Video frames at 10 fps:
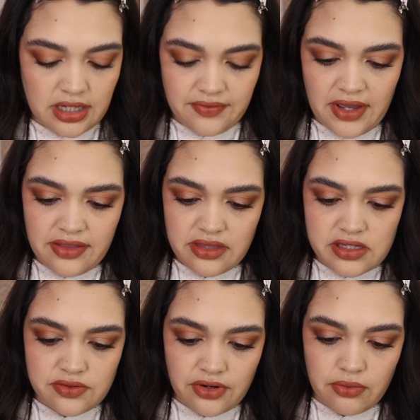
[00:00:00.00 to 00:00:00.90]
I've had
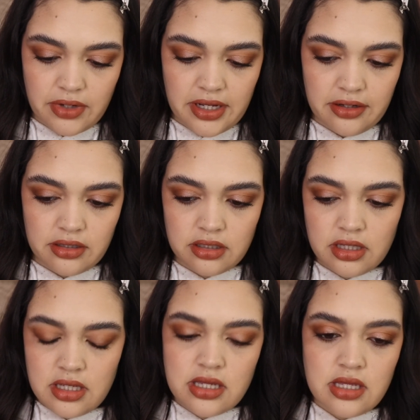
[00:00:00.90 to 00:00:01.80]
this for a while.
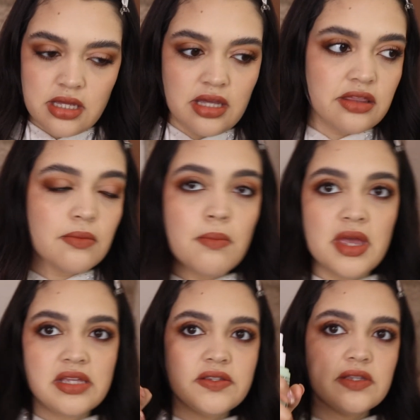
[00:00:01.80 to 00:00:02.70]
And the
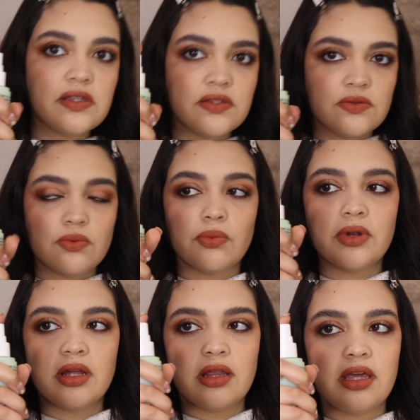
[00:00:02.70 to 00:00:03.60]
mist, it's
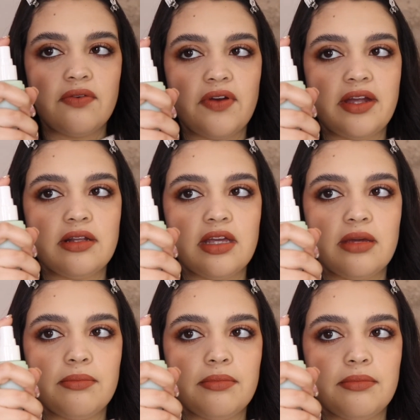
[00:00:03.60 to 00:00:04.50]
really
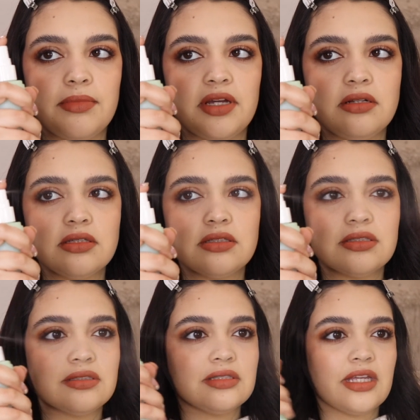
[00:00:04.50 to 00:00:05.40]
finely milled.
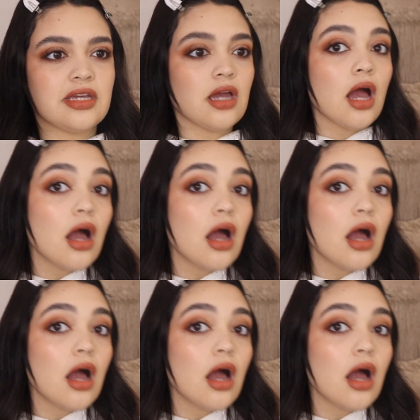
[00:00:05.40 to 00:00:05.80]
Like,